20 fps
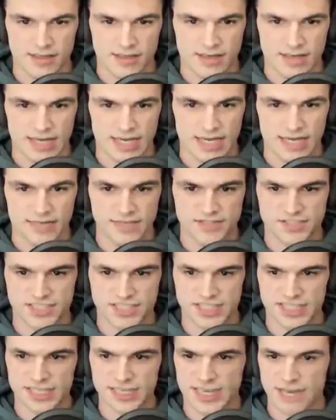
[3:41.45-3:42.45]
I have
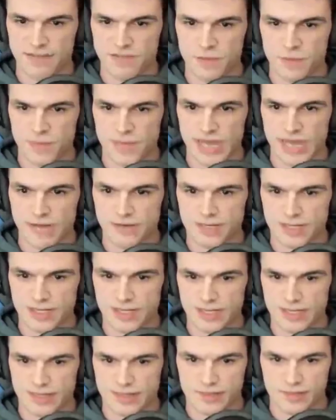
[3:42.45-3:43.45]
seen have the power
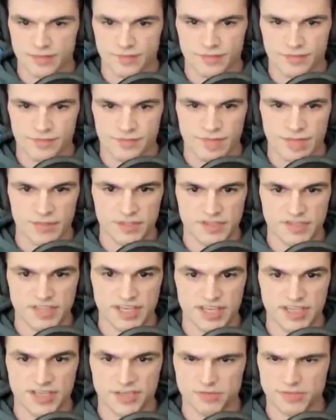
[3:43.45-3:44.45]
to maybe
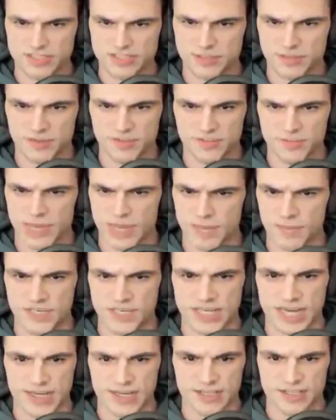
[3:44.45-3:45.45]
tinker with someone's mind, but
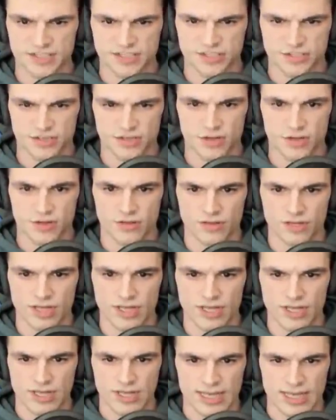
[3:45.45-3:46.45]
not control
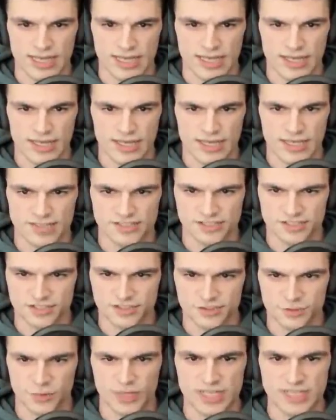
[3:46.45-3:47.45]
and just
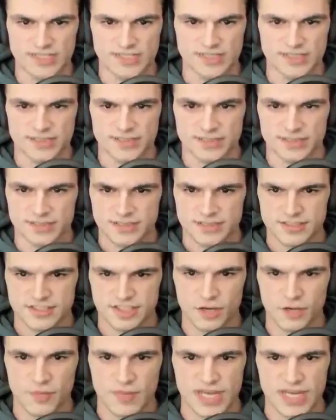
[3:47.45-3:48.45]
twist
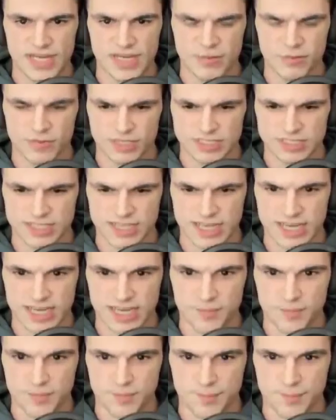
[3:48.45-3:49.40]
so many at one time.